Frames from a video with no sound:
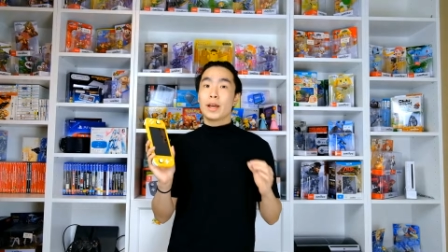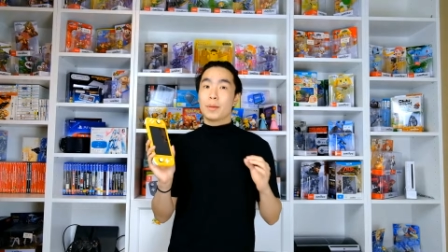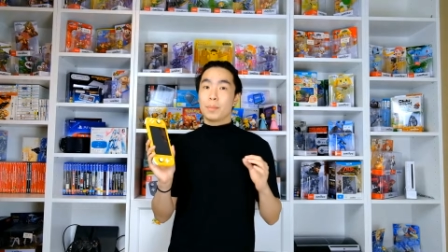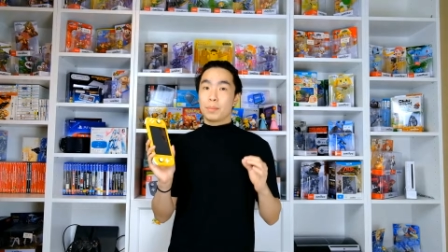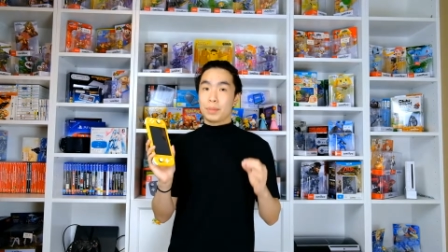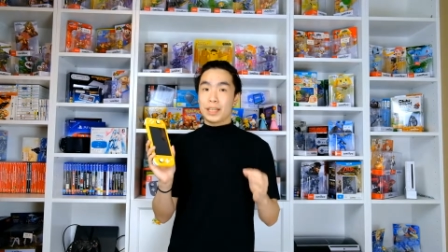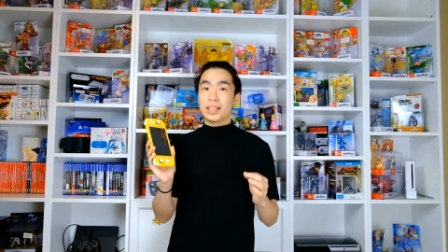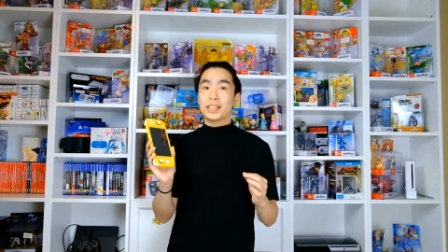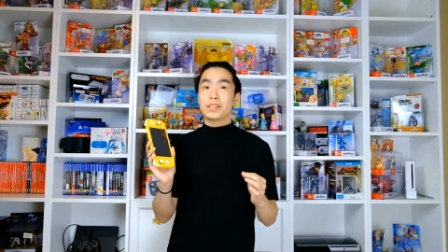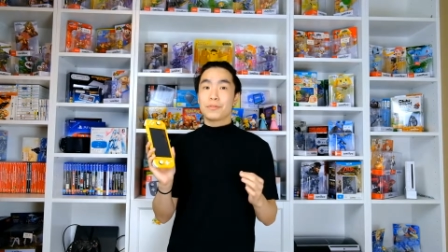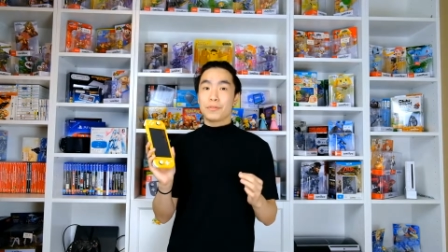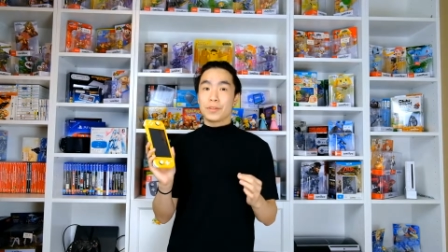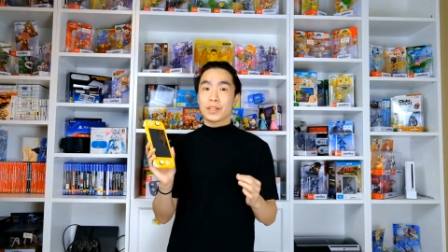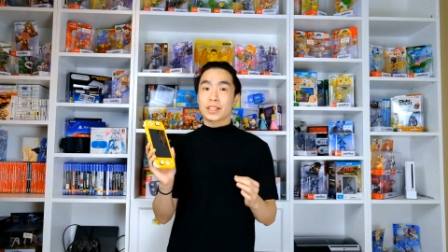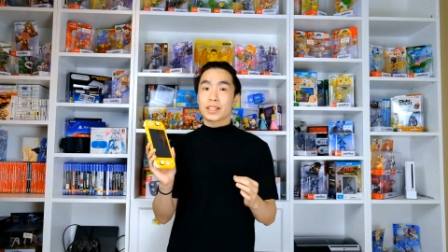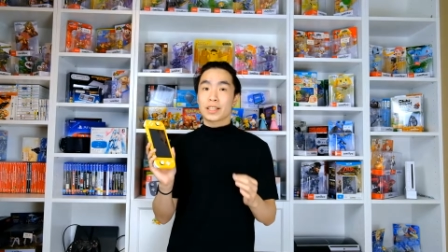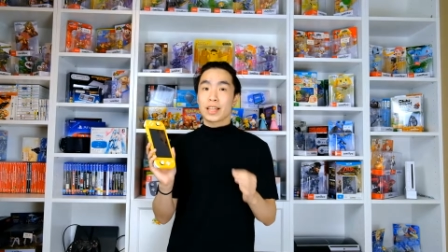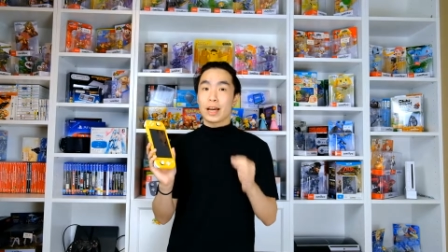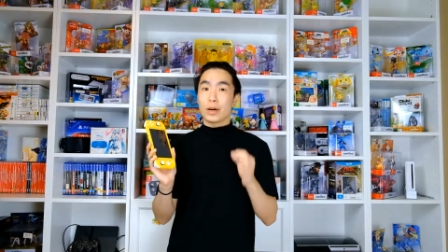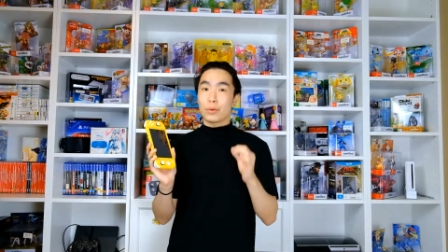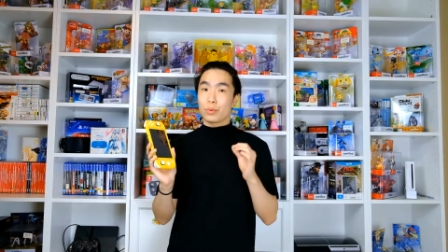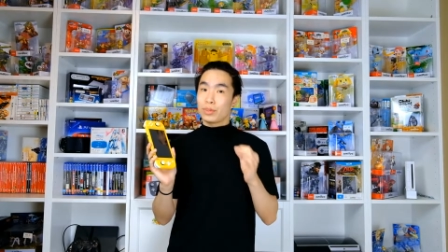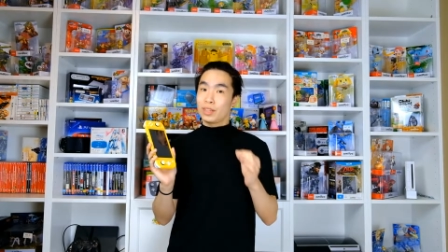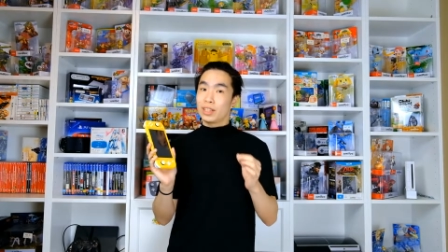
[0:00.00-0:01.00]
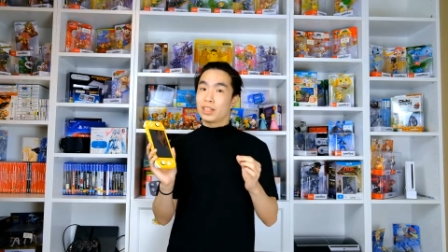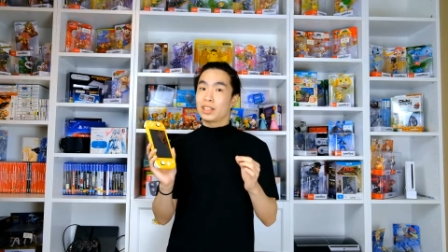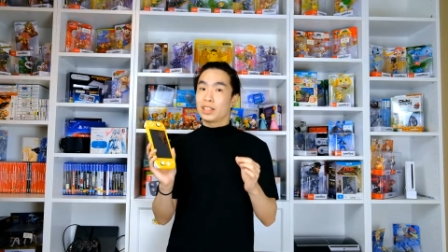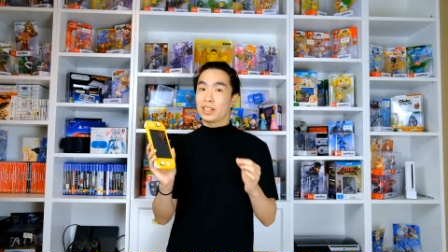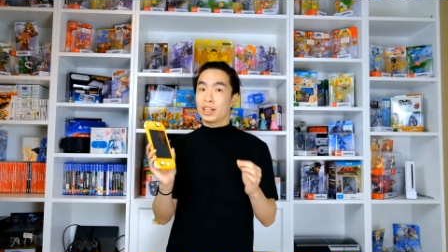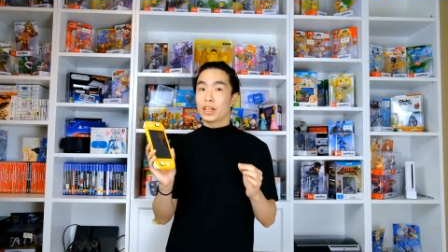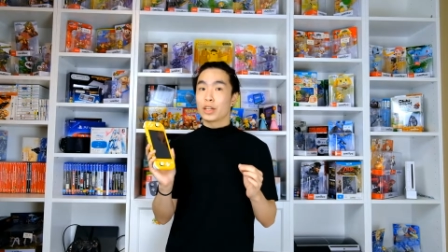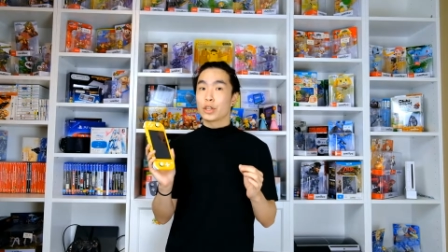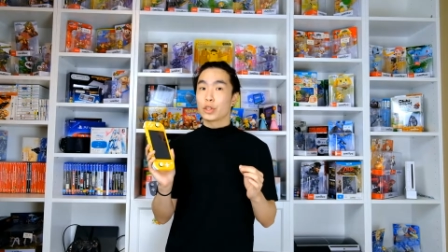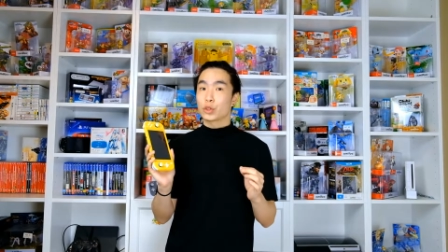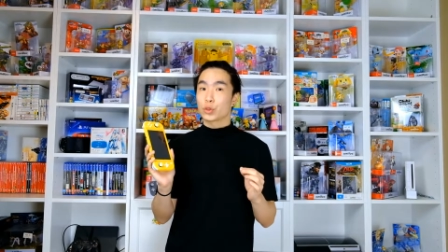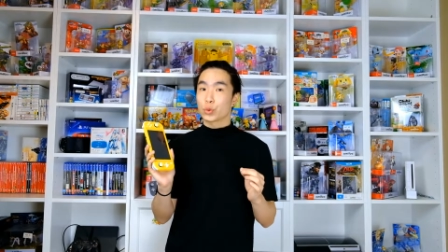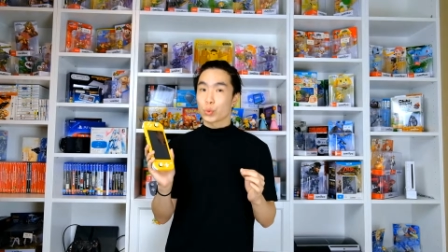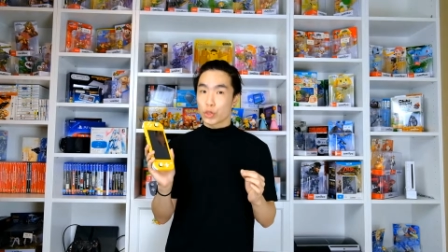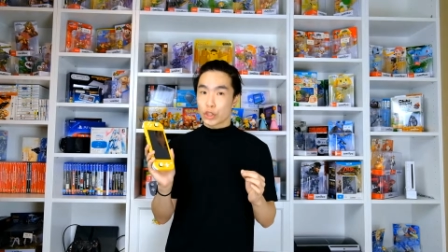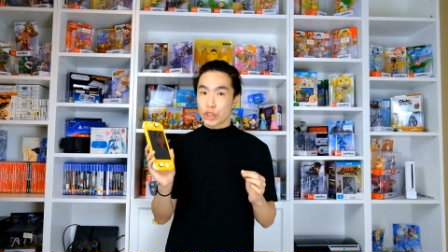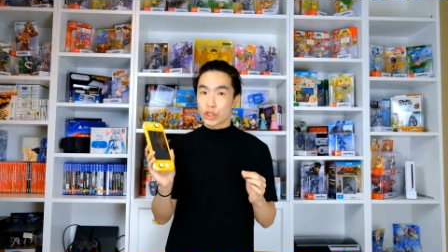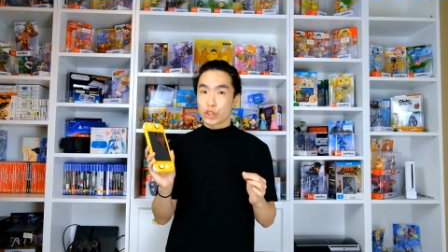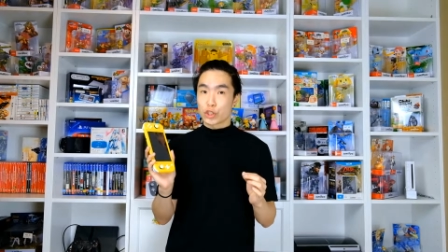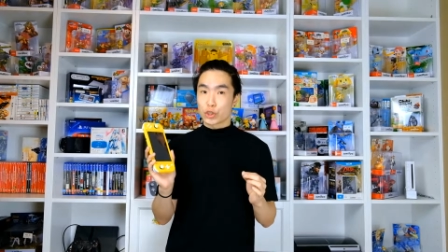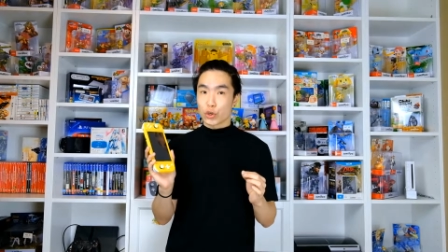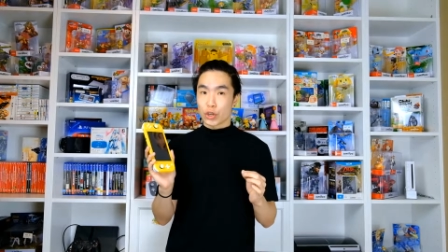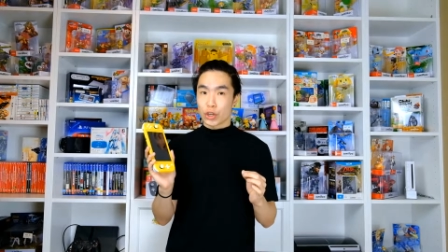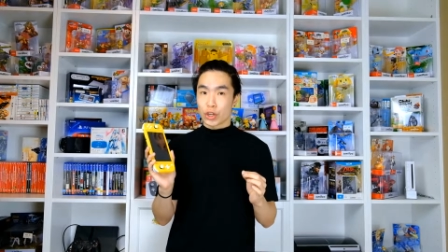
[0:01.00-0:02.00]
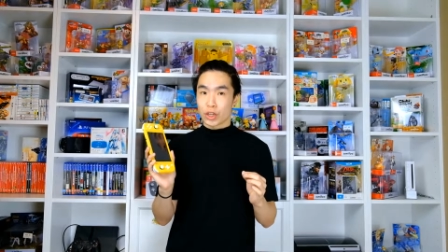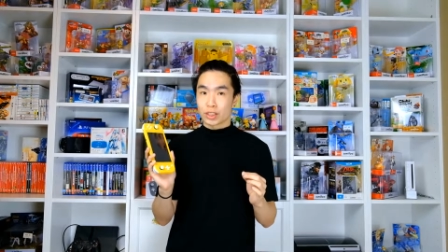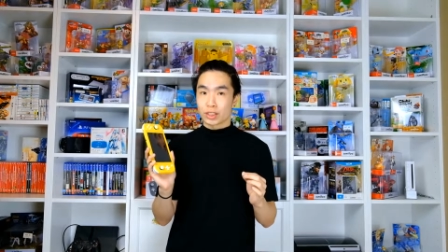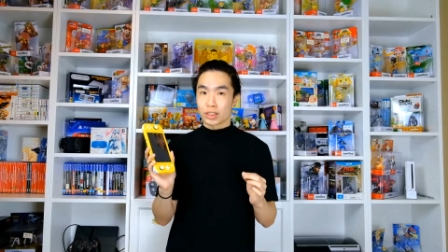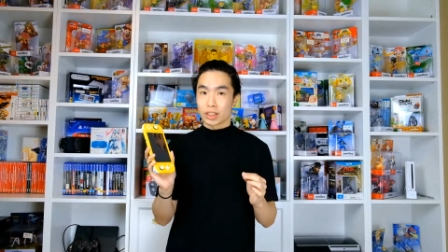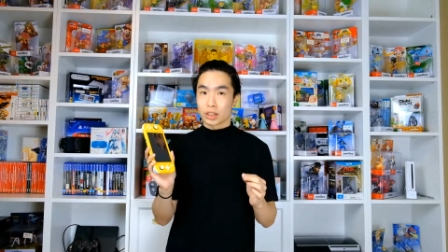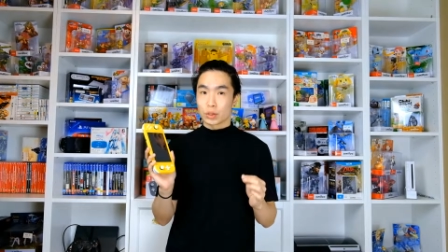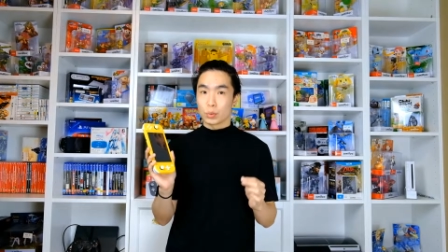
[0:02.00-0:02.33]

please fix that with the Nintendo Switch Joy-Cons